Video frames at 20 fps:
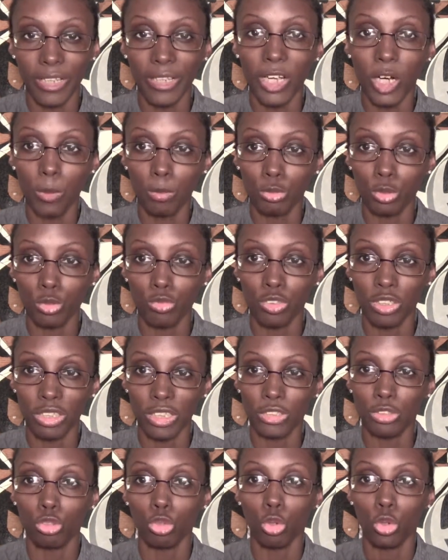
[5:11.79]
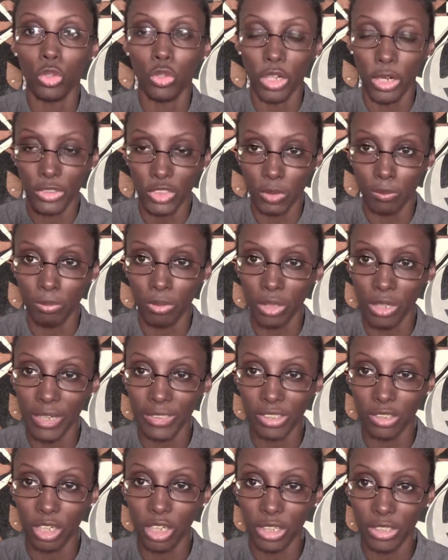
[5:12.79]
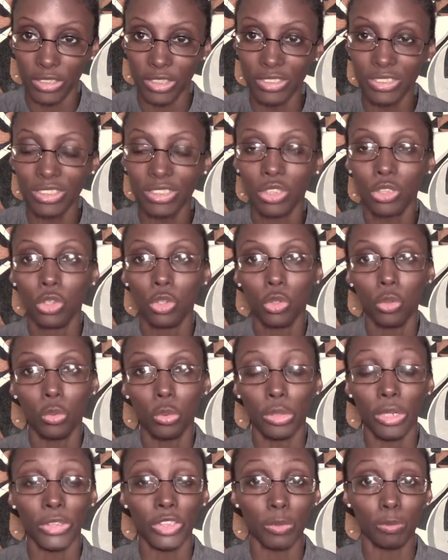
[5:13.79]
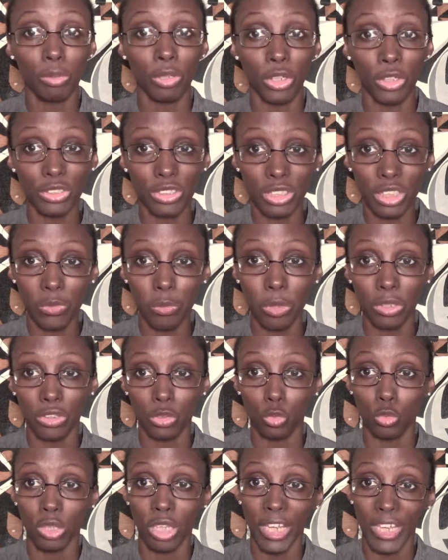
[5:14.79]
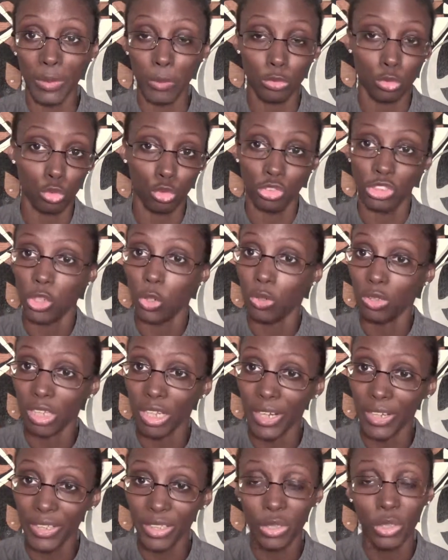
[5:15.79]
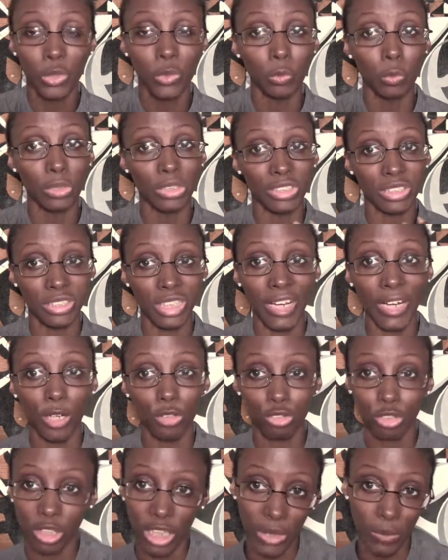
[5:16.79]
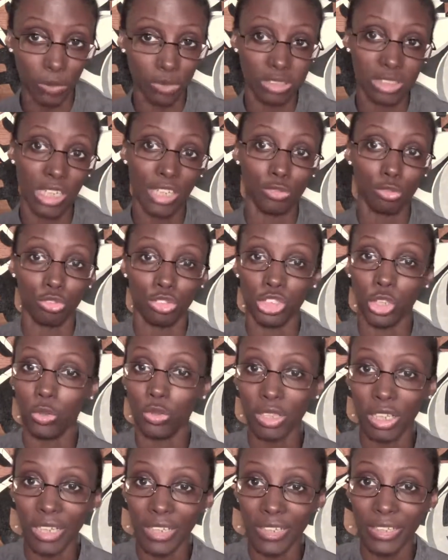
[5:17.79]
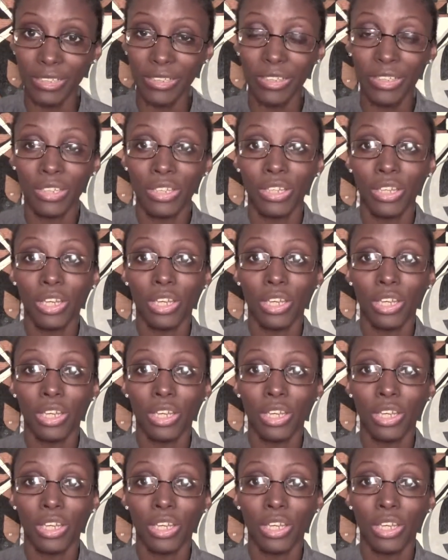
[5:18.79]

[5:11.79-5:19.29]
It helps you realize who you are as an artist, who you are as a person, what you like, what you don't like, what styles you like, what styles you don't like.